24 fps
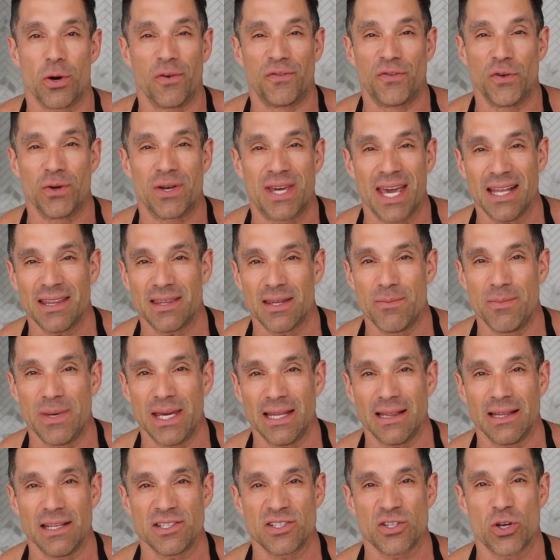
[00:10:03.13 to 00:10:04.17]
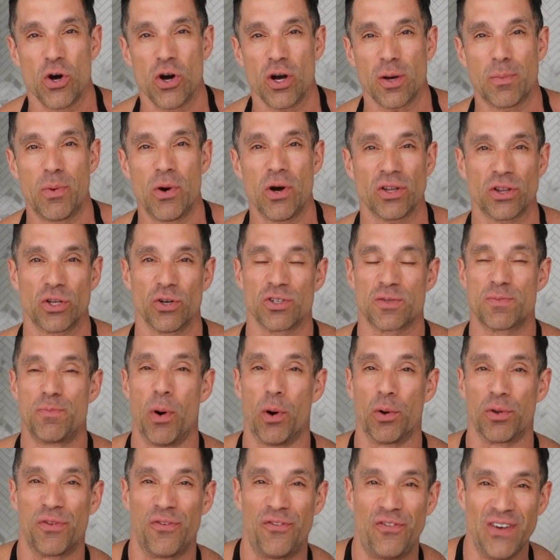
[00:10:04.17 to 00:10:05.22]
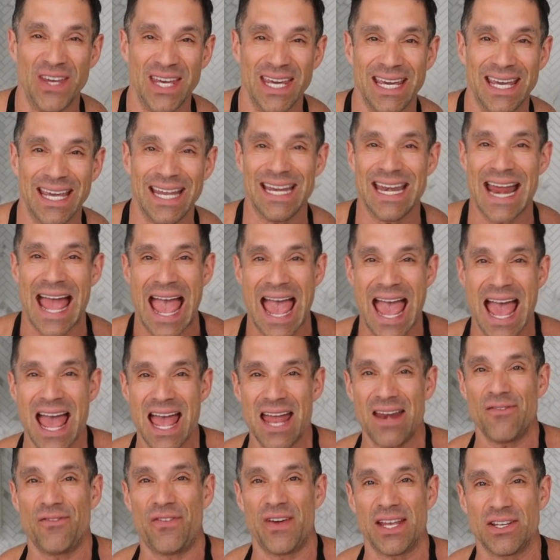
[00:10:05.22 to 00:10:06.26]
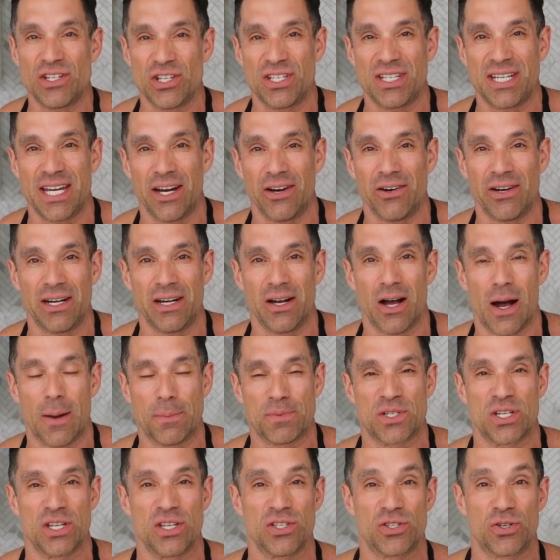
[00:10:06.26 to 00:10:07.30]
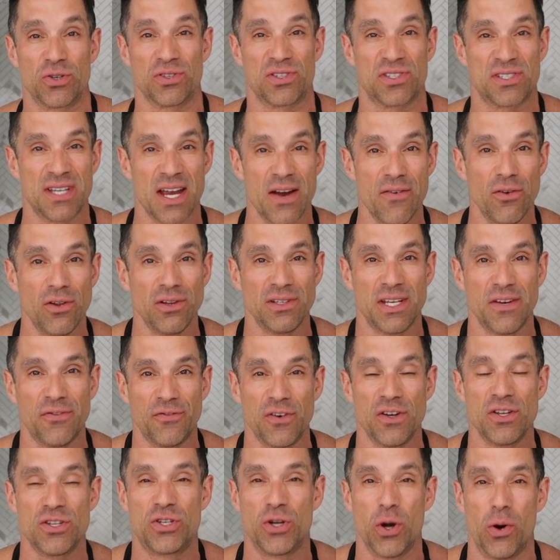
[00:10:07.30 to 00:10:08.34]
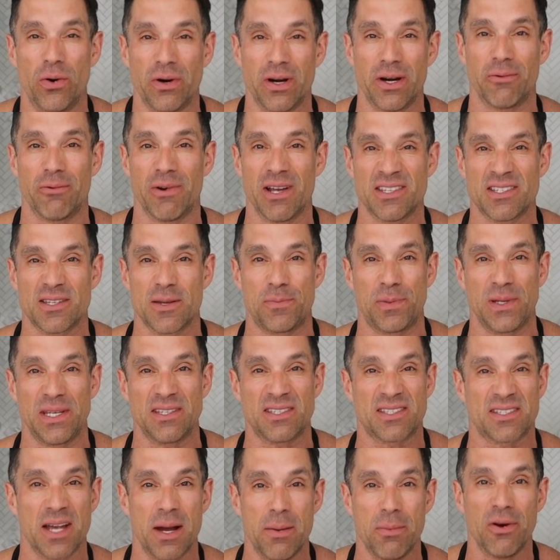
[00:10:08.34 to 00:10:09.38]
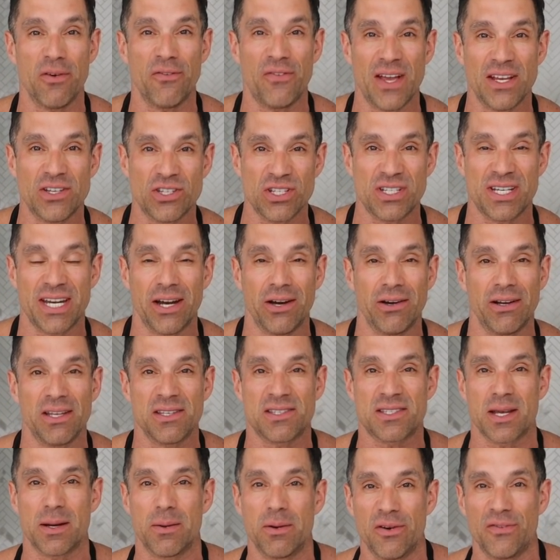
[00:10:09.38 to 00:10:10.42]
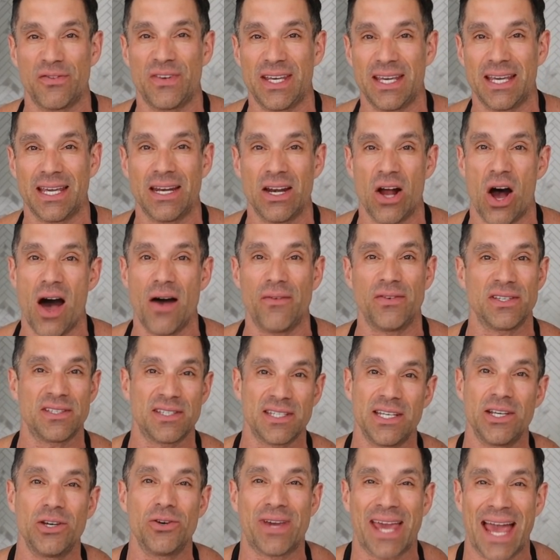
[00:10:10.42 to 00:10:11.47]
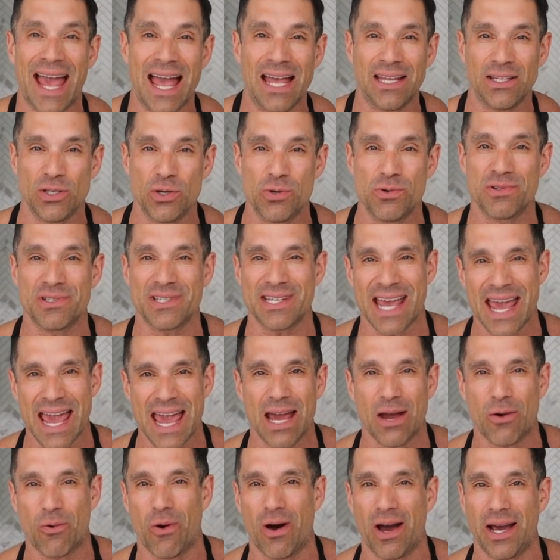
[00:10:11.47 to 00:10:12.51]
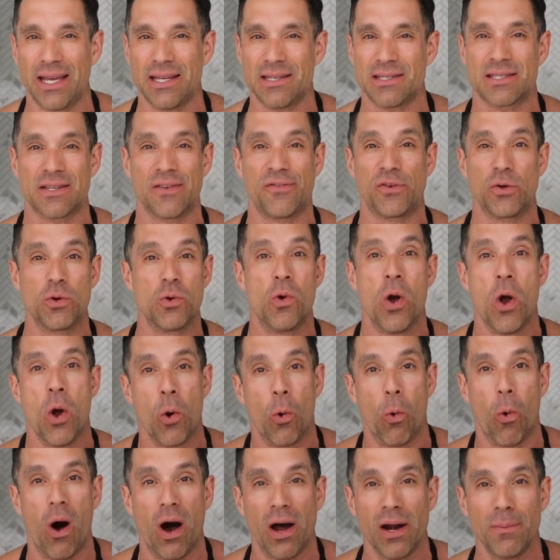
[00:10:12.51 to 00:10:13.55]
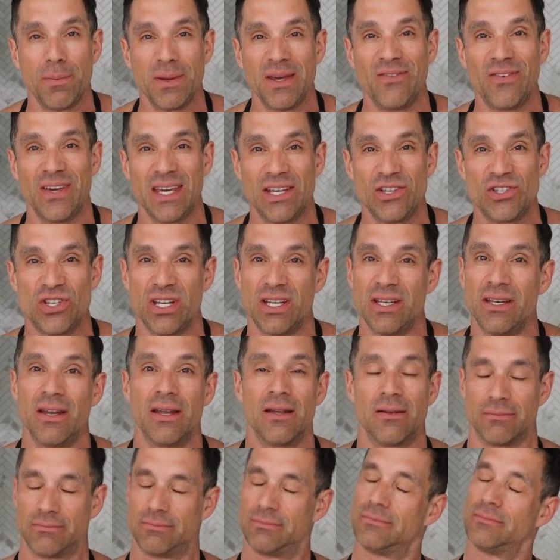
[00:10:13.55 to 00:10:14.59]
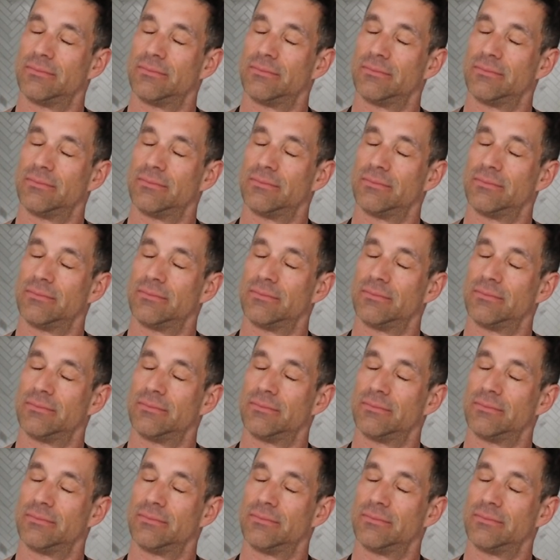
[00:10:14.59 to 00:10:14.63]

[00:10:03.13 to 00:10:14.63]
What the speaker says: So if you get the meatless cookbook, there's both vegan and vegetarian options. There's several different donut recipes. Some are vegetarian, some are vegan. Obviously you can't use egg whites if you want to be vegan.